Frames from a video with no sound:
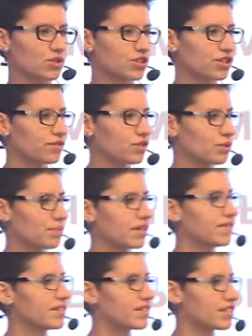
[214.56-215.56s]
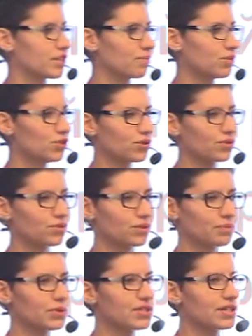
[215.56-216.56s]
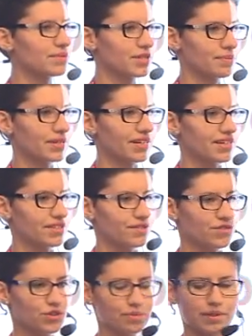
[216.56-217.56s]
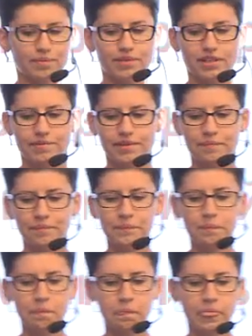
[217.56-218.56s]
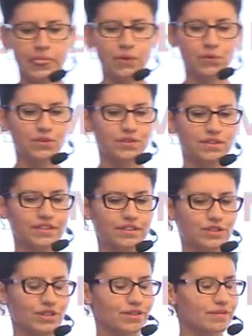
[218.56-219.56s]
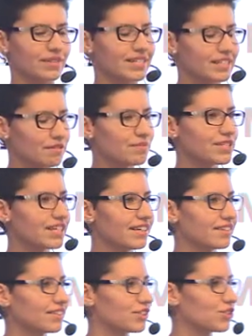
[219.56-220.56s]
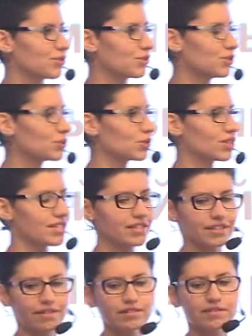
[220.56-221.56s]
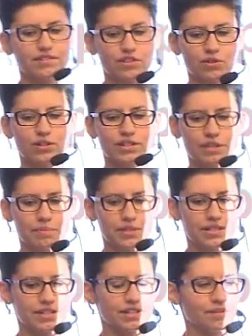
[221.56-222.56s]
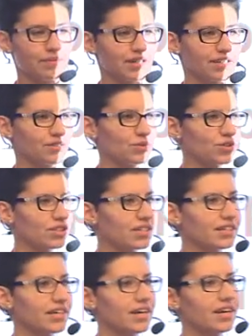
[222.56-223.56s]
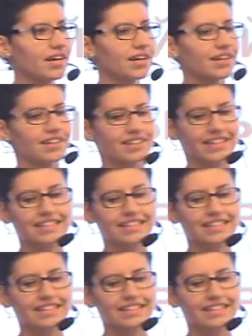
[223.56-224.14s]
So here it is. We can send it to the developer and let them take care of that. But in reality, don't stop there.